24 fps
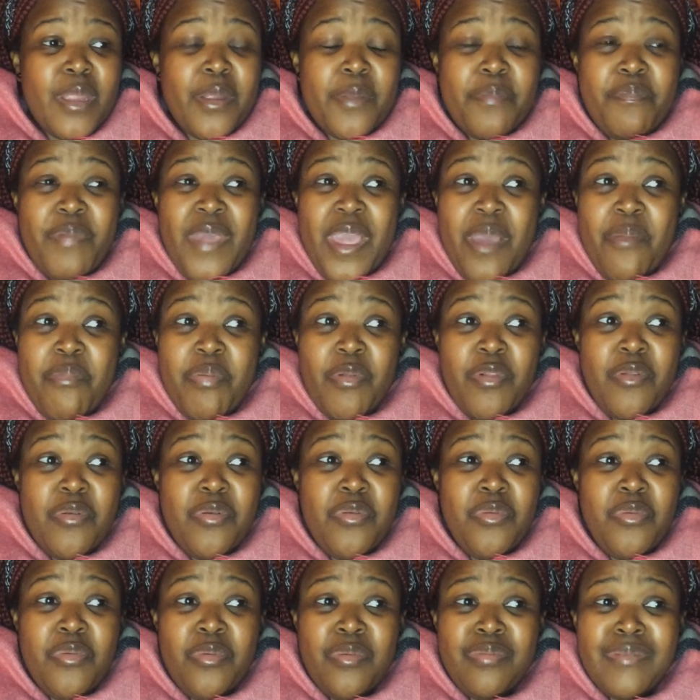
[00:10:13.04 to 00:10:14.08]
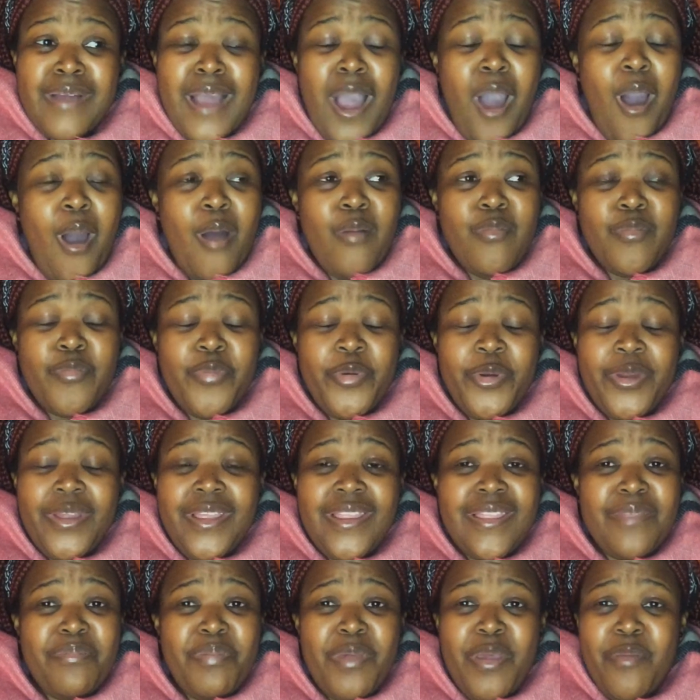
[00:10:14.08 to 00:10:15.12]
people who can't
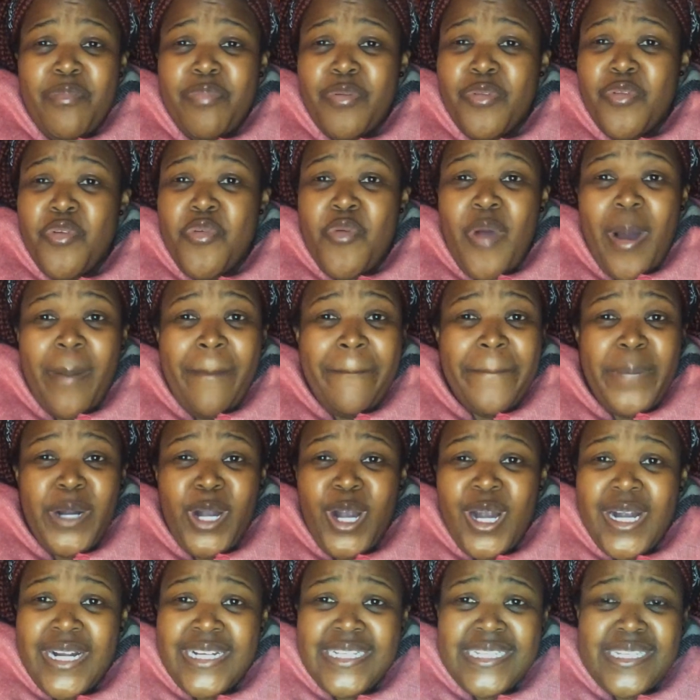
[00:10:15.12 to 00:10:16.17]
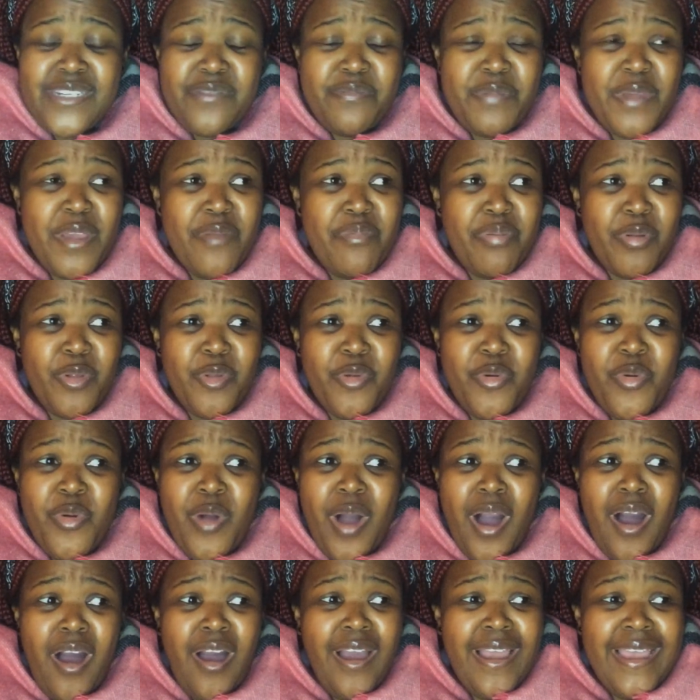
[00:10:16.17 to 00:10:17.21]
breathe, people who are burnt, people who
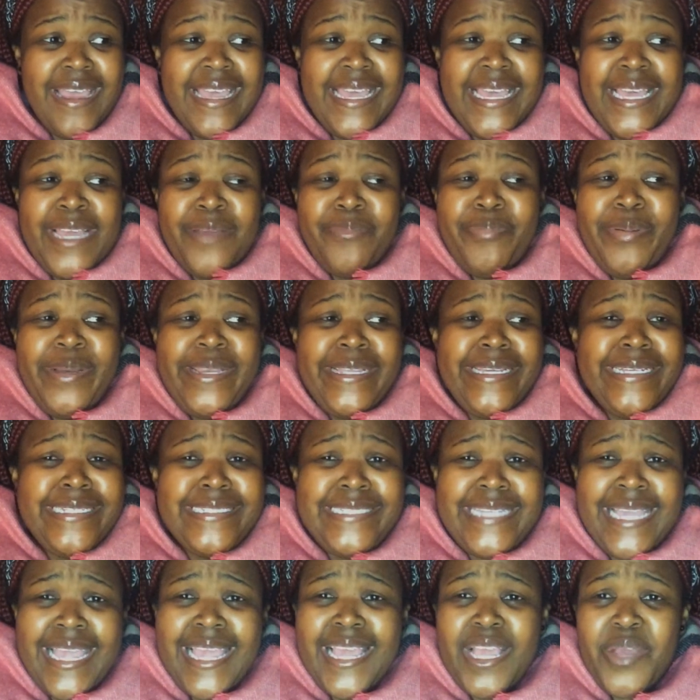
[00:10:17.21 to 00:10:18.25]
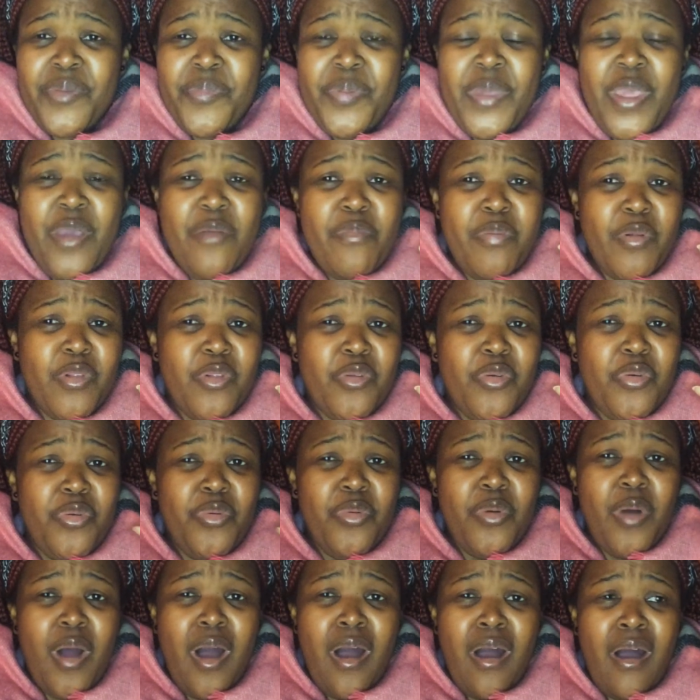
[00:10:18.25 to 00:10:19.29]
are bleeding, people
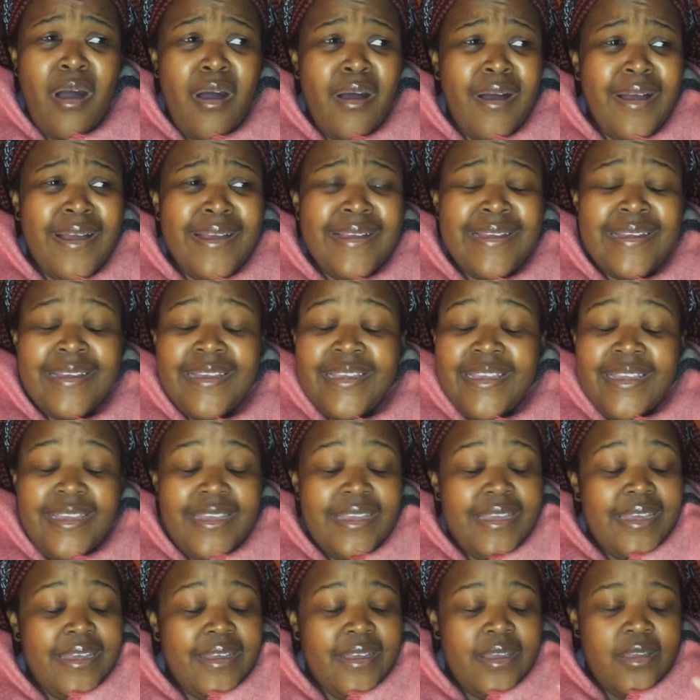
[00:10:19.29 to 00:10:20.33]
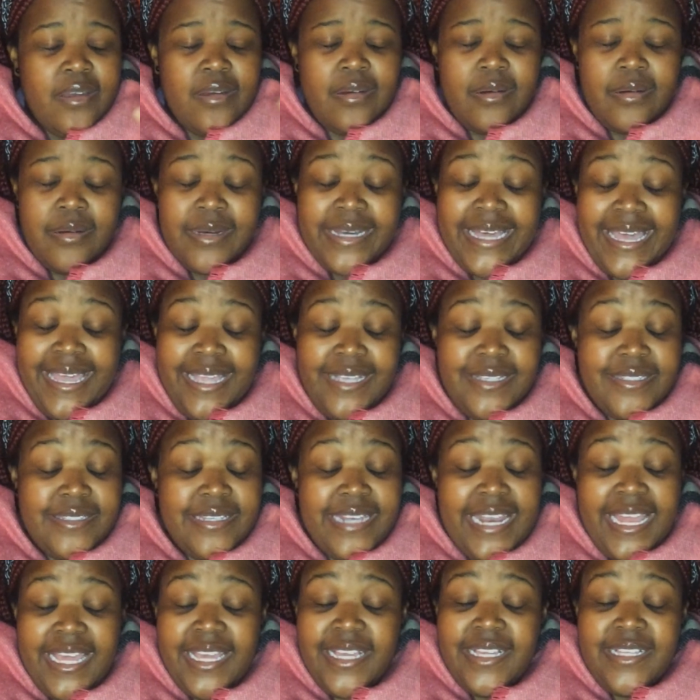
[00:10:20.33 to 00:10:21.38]
who are... Yo, guys,
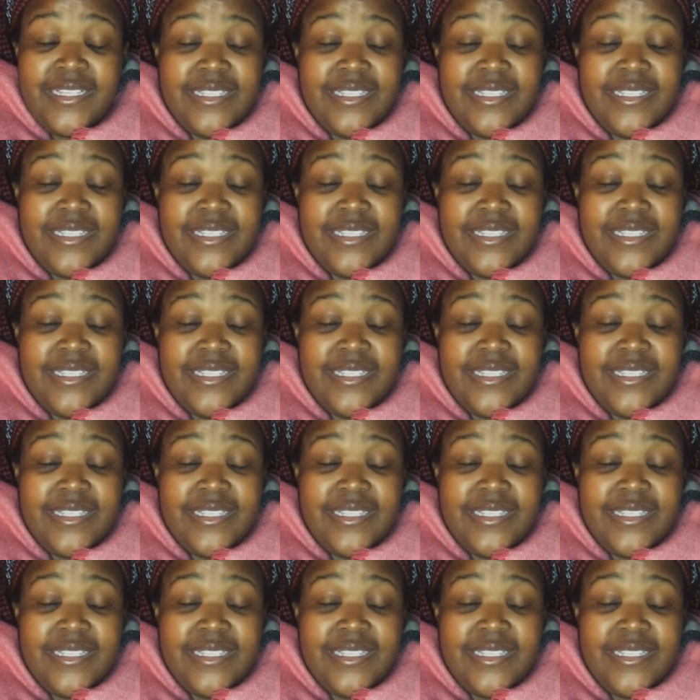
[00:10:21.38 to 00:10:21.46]
like,